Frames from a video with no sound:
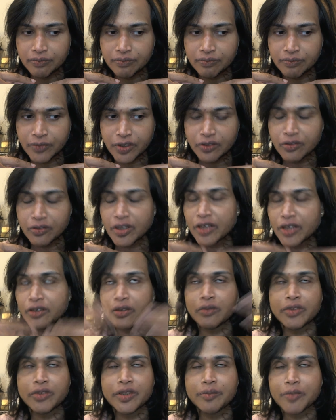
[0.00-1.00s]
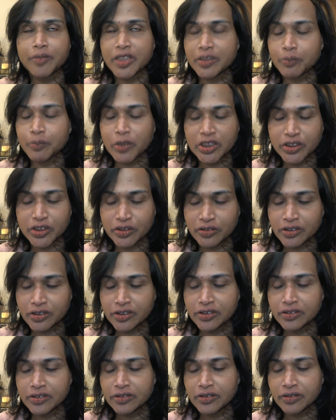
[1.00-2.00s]
I don't know what the big picture
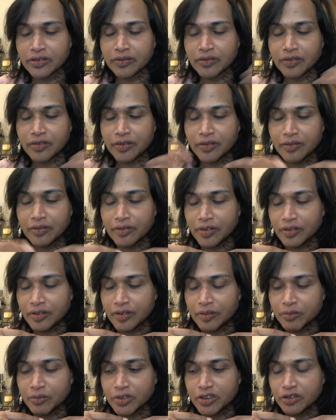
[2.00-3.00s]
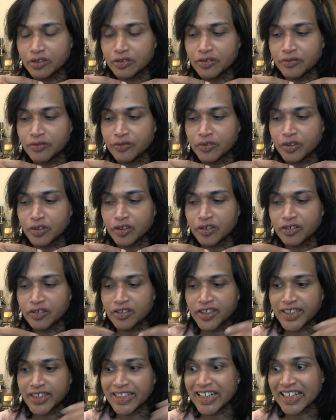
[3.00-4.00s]
is. I'm just gonna focus
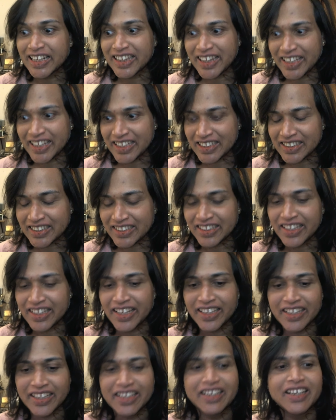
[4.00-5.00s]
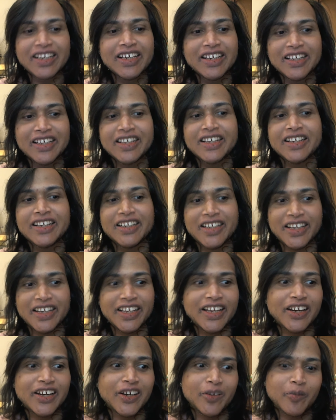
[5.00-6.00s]
on the little things, like
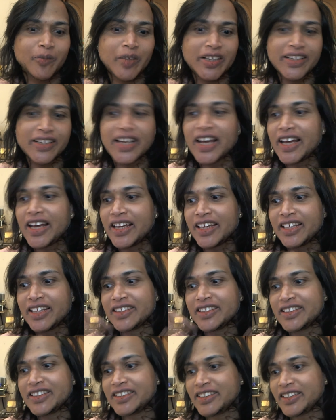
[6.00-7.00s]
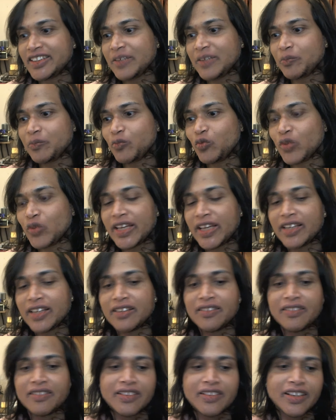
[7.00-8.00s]
taking care of my diet, sleep
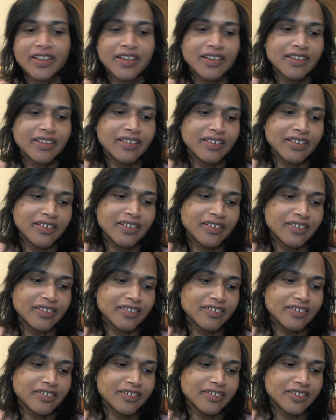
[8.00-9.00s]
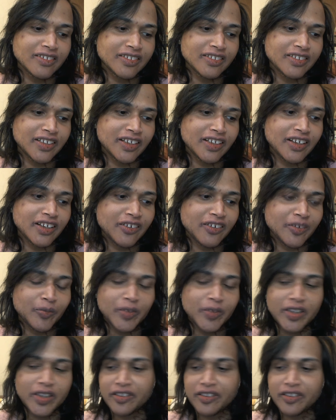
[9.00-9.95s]
well, take care of my